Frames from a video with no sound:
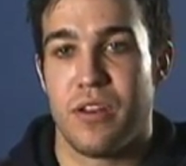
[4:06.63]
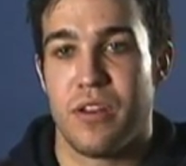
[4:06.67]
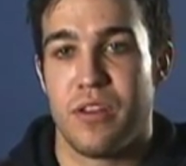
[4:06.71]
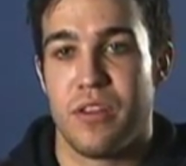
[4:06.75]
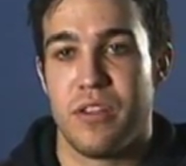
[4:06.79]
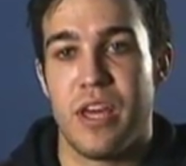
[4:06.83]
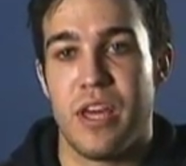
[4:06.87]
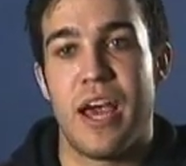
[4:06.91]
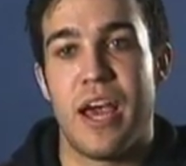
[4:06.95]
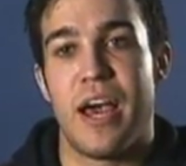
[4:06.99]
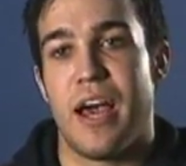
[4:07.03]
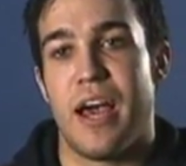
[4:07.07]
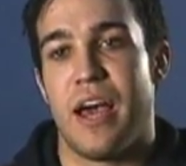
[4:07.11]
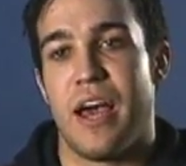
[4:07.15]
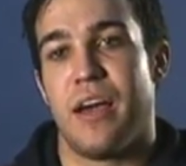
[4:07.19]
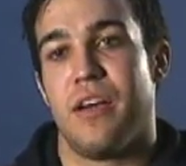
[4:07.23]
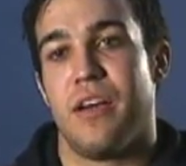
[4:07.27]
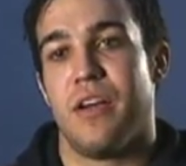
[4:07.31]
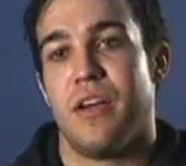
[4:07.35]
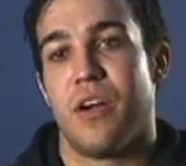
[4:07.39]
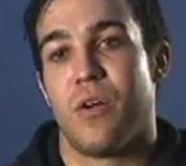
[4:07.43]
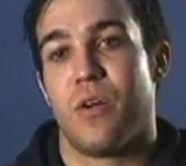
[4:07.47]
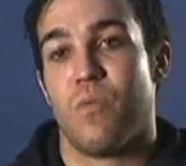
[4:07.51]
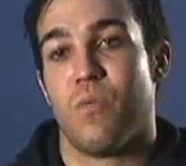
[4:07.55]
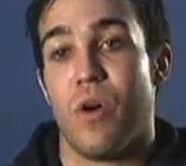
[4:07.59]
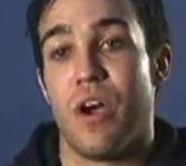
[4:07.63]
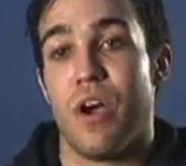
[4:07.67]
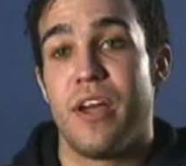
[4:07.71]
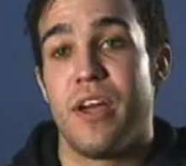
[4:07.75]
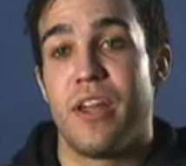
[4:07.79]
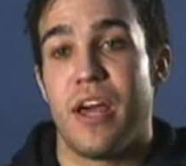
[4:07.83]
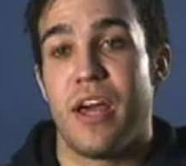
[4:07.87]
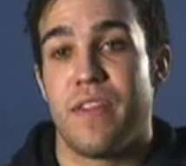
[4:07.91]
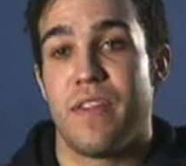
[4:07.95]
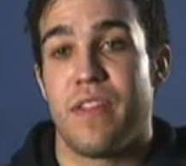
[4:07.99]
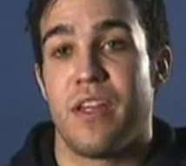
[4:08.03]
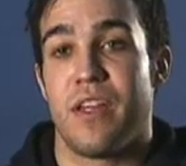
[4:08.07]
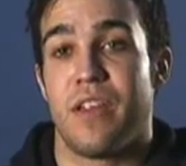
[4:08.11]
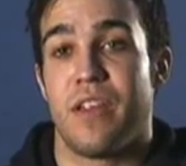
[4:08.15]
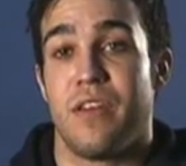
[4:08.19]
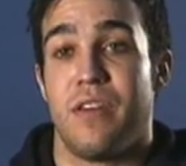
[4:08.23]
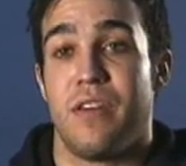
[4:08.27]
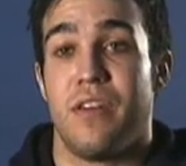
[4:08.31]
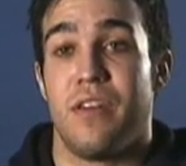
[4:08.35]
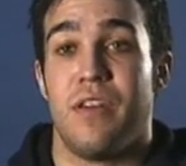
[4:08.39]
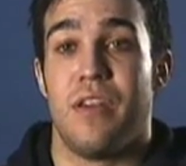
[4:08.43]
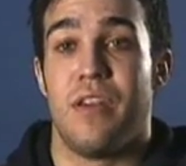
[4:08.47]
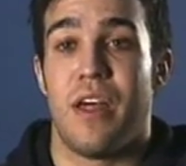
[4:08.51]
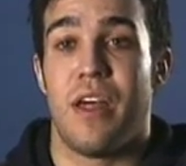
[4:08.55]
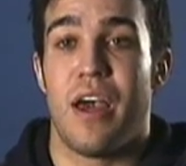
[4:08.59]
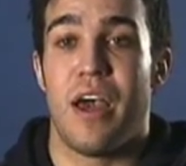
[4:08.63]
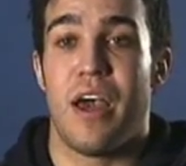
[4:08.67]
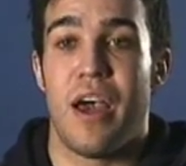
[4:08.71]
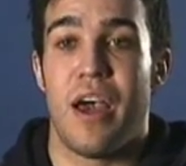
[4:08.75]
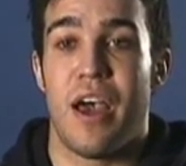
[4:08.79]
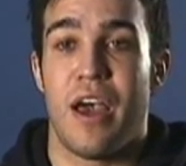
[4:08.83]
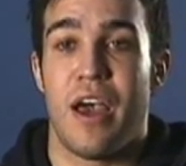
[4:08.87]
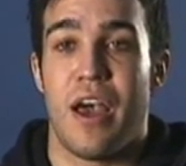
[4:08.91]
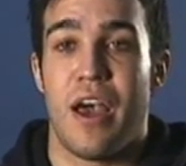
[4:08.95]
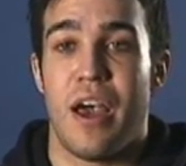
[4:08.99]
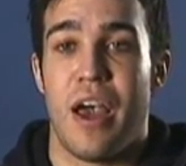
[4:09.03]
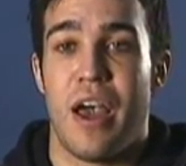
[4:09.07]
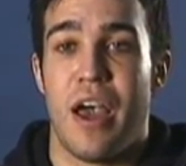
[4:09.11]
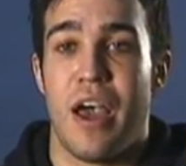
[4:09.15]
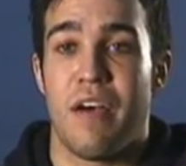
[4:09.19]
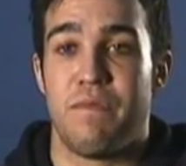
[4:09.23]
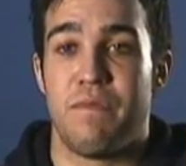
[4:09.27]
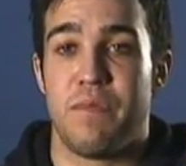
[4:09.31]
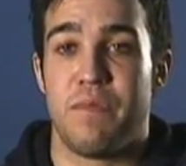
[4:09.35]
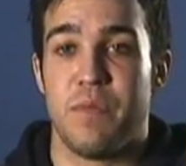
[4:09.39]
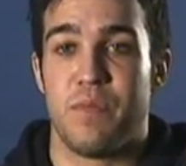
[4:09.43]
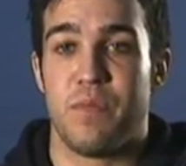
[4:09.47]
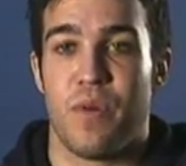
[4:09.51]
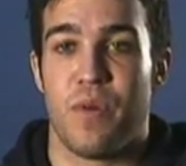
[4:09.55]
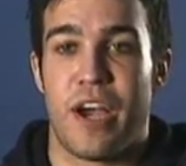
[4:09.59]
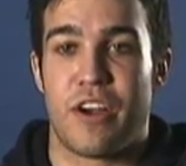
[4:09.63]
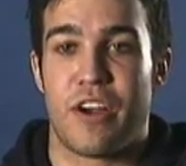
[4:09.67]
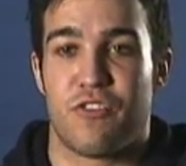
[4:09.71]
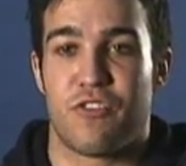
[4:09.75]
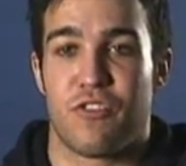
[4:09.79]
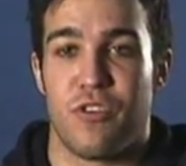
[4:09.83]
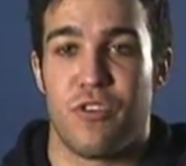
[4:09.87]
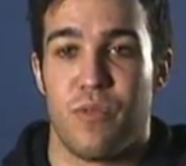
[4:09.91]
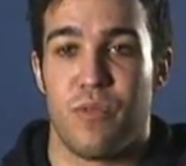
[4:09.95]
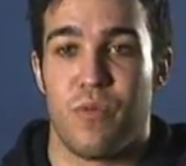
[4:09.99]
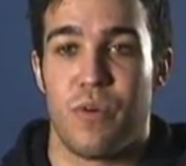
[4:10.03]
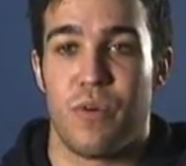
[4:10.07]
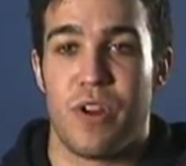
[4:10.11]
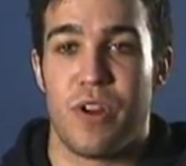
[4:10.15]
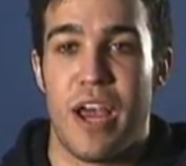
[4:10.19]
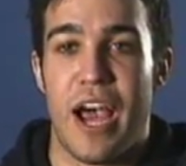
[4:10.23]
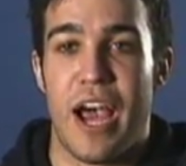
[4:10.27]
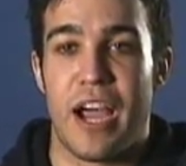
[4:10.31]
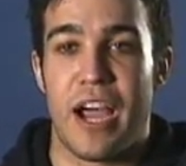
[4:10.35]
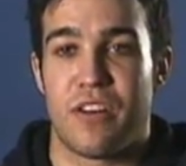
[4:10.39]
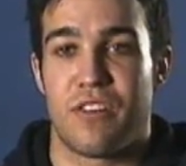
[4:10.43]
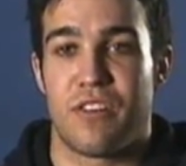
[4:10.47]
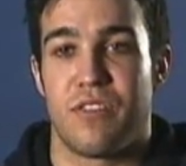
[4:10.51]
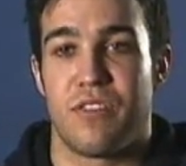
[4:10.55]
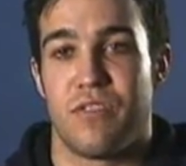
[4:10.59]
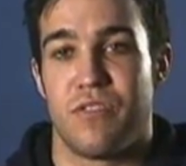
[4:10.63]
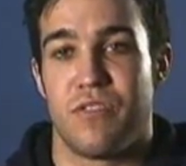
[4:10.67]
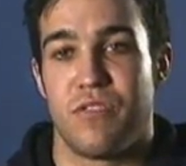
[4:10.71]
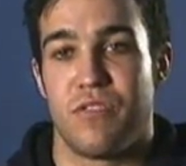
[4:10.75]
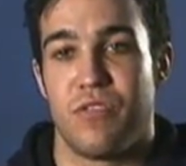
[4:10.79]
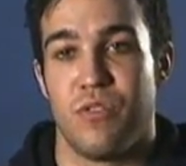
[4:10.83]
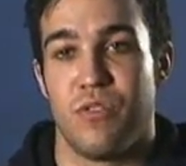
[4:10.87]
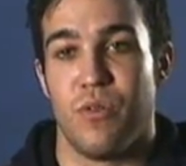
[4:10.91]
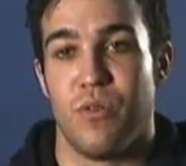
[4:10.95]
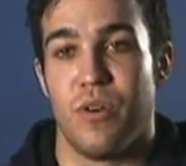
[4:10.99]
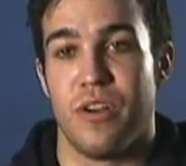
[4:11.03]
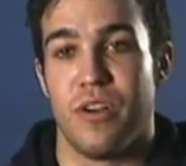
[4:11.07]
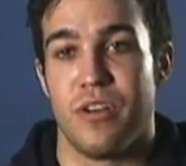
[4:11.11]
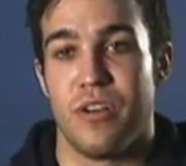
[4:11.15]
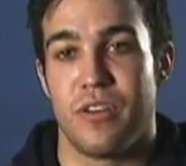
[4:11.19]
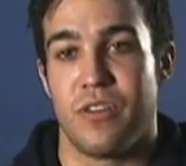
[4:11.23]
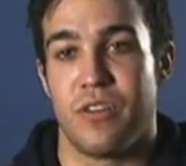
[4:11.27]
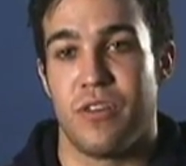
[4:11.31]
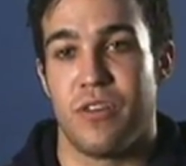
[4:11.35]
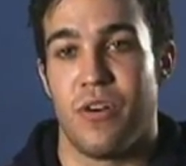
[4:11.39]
Yeah, write, and then have people actually react to it.